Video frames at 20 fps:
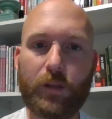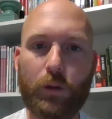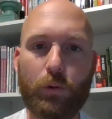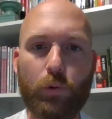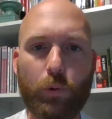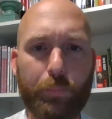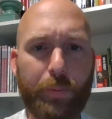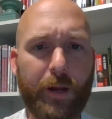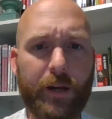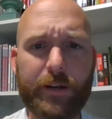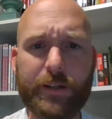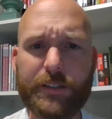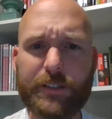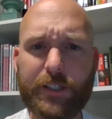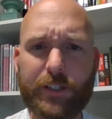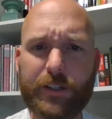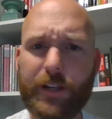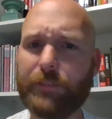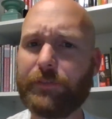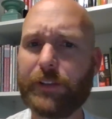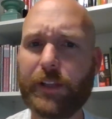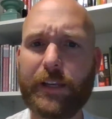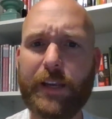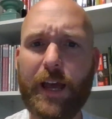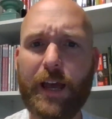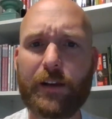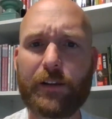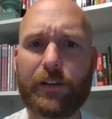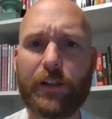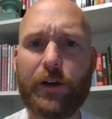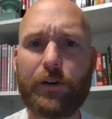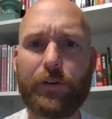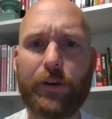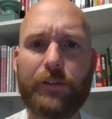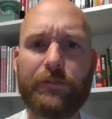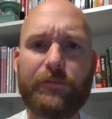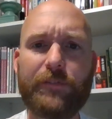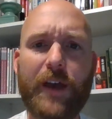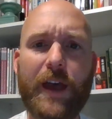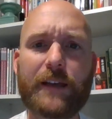Well, parents, you're definitely not alone.
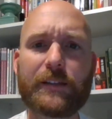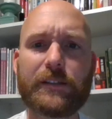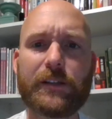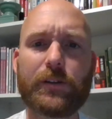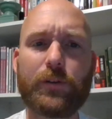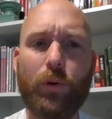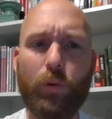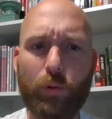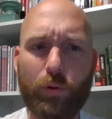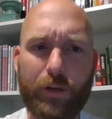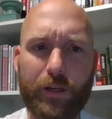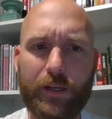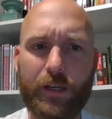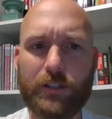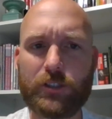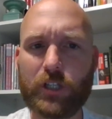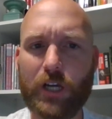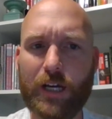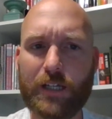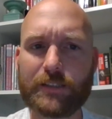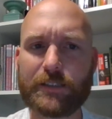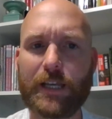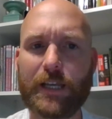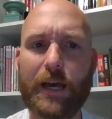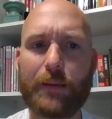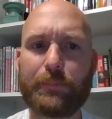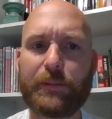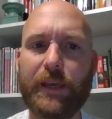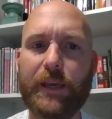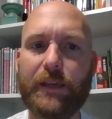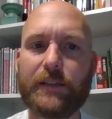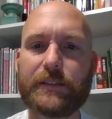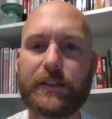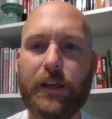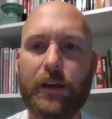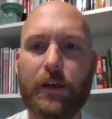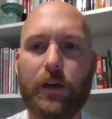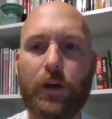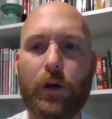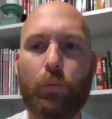In fact, according to Johns Hopkins,
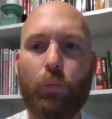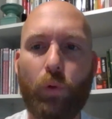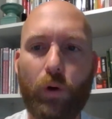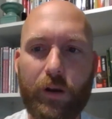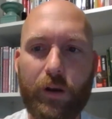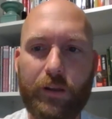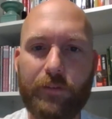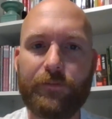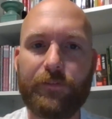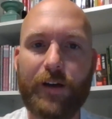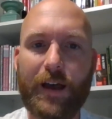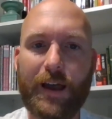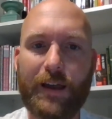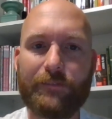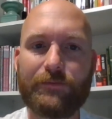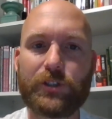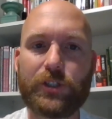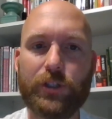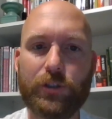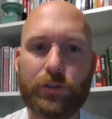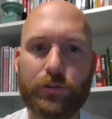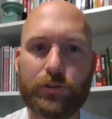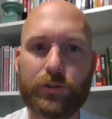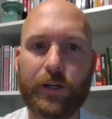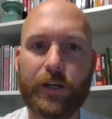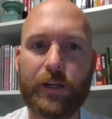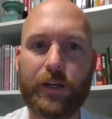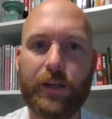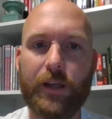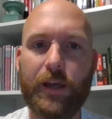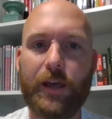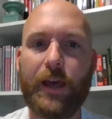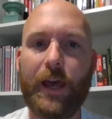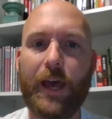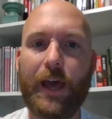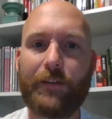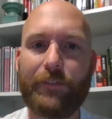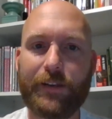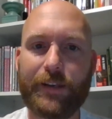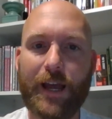1 in 5 children
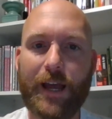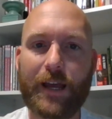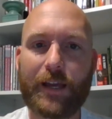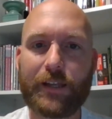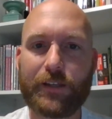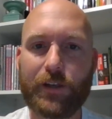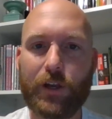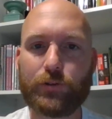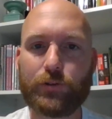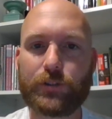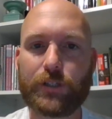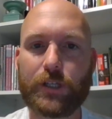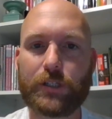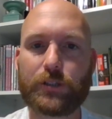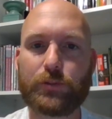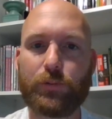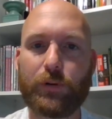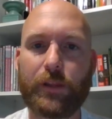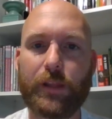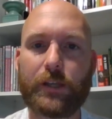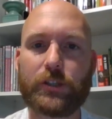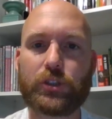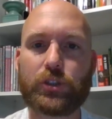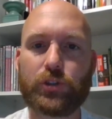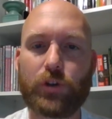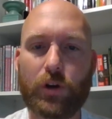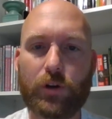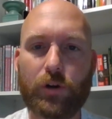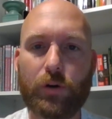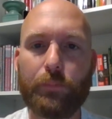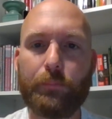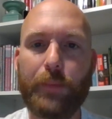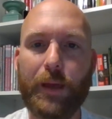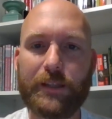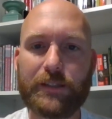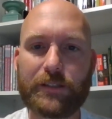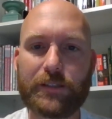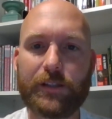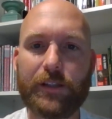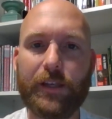have a diagnosis where they struggle
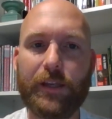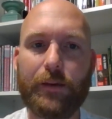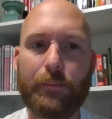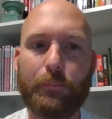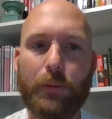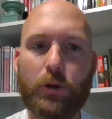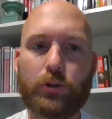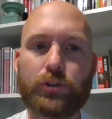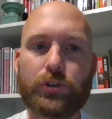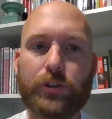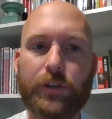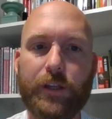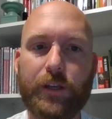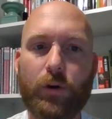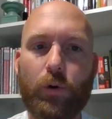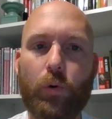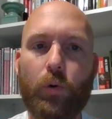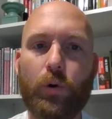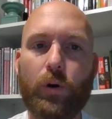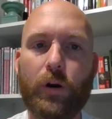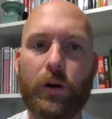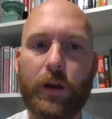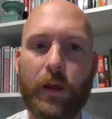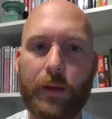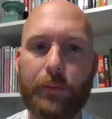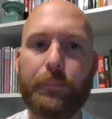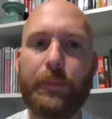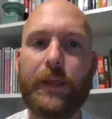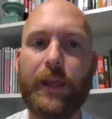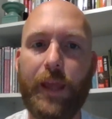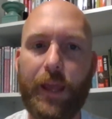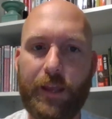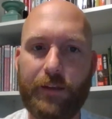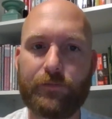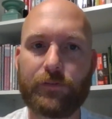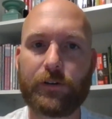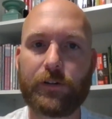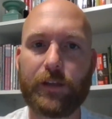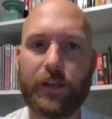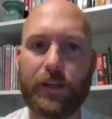mentally, emotionally, or
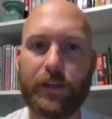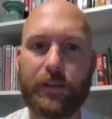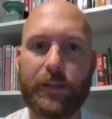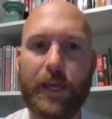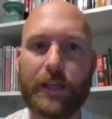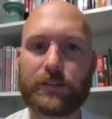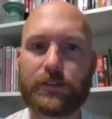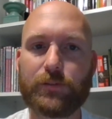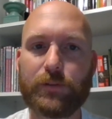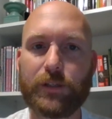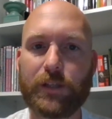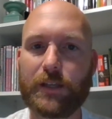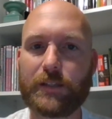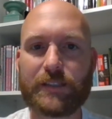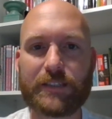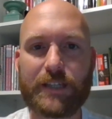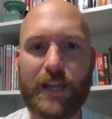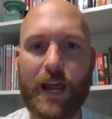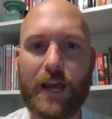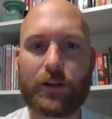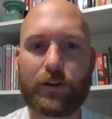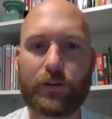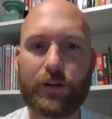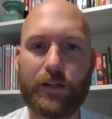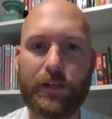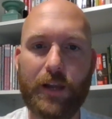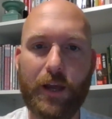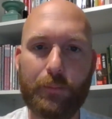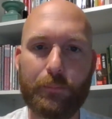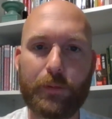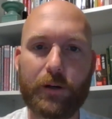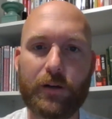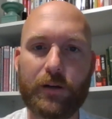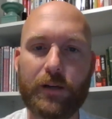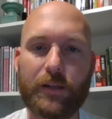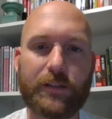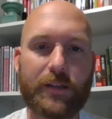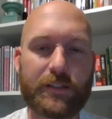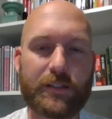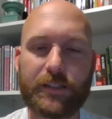behaviorally. And that's really a staggering number, and
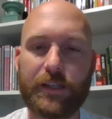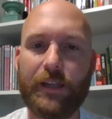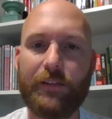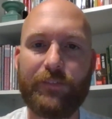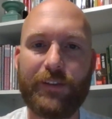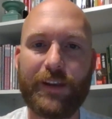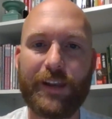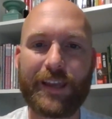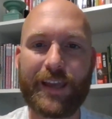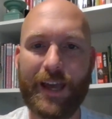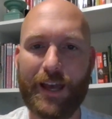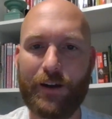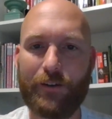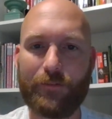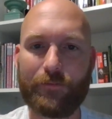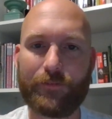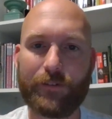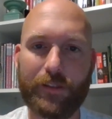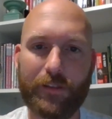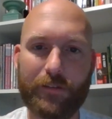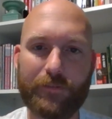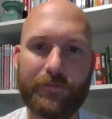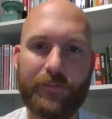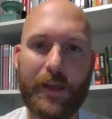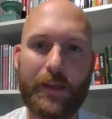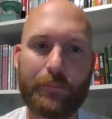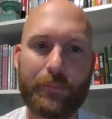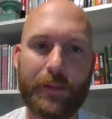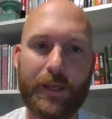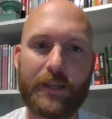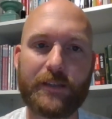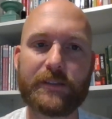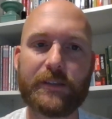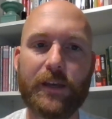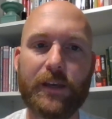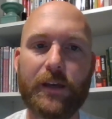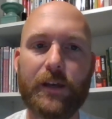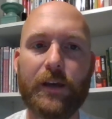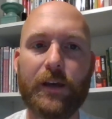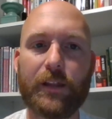it doesn't even account for the families
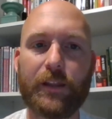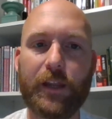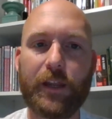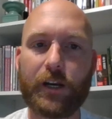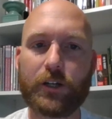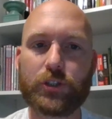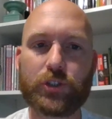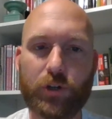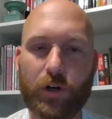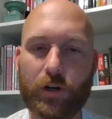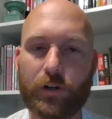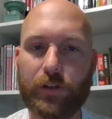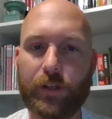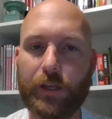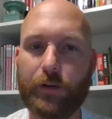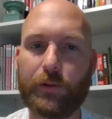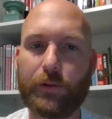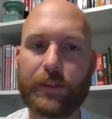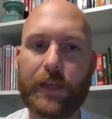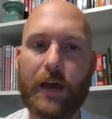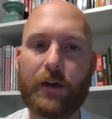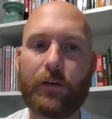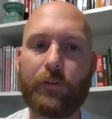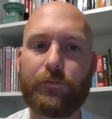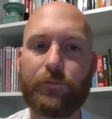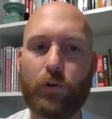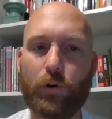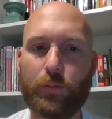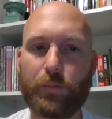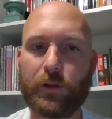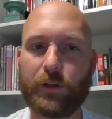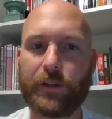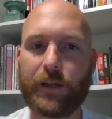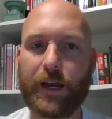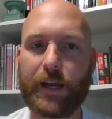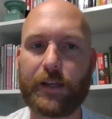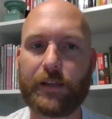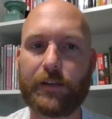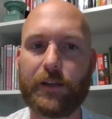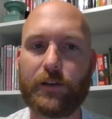that are struggling without a formal
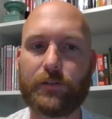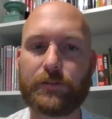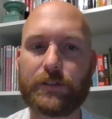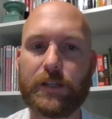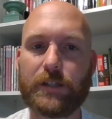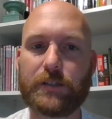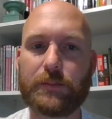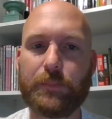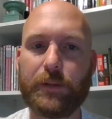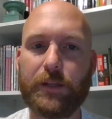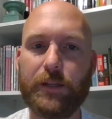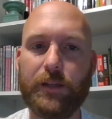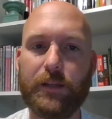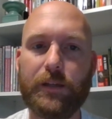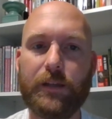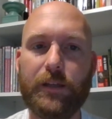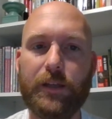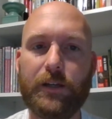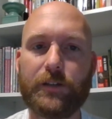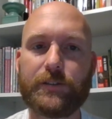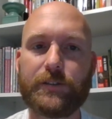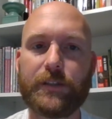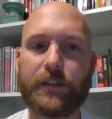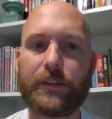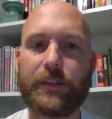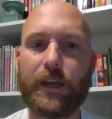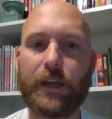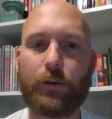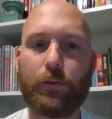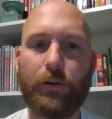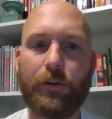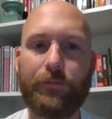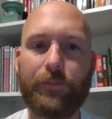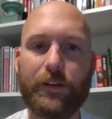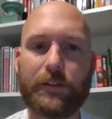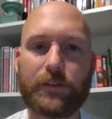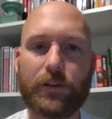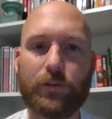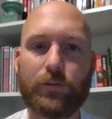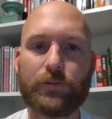diagnosis. But here's the thing. What if I
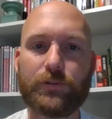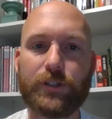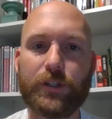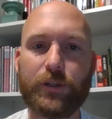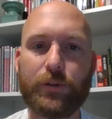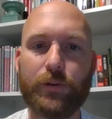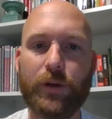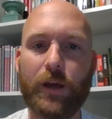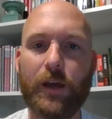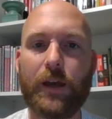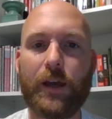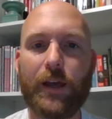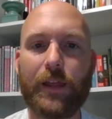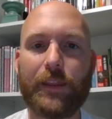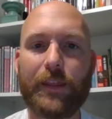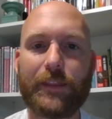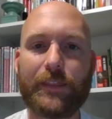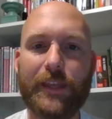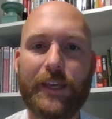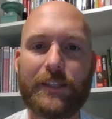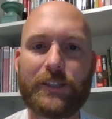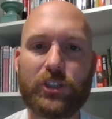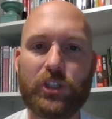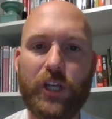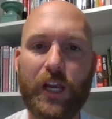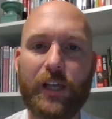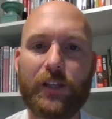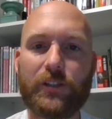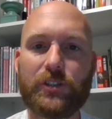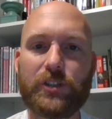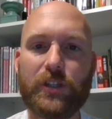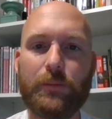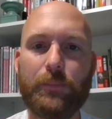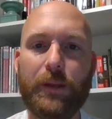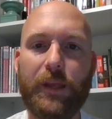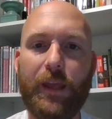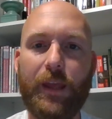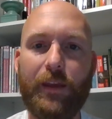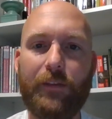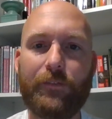told you that these challenging
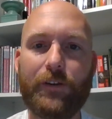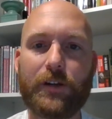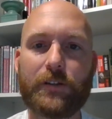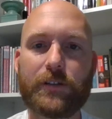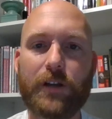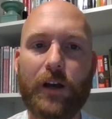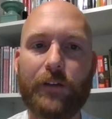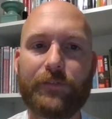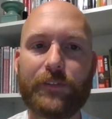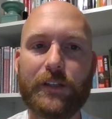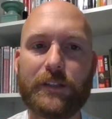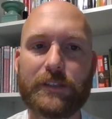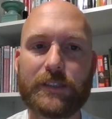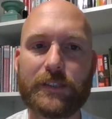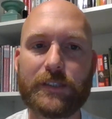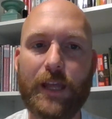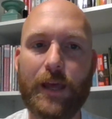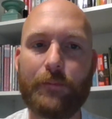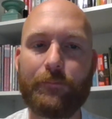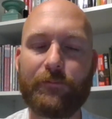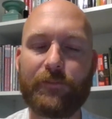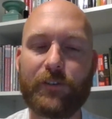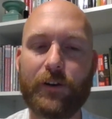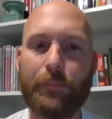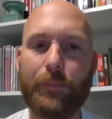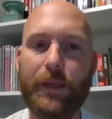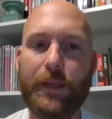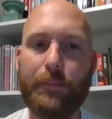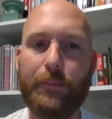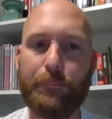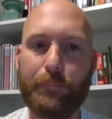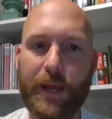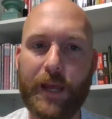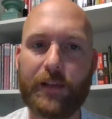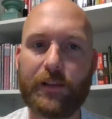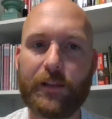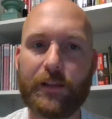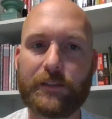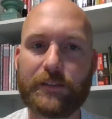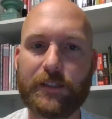behaviors often stem from
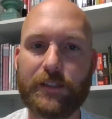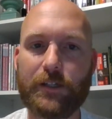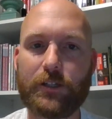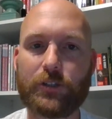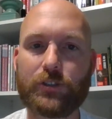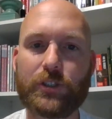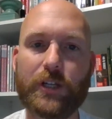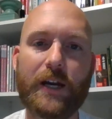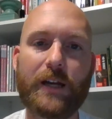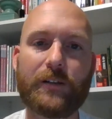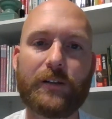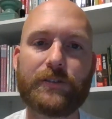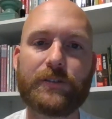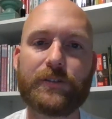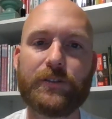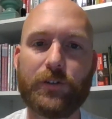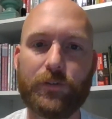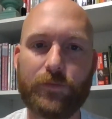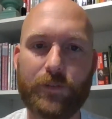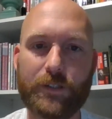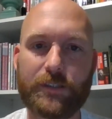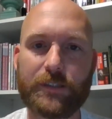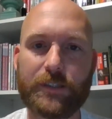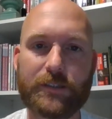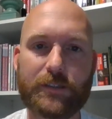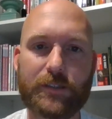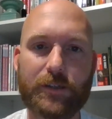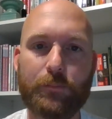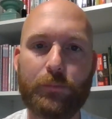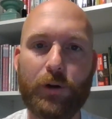imbalance in your child's nervous system?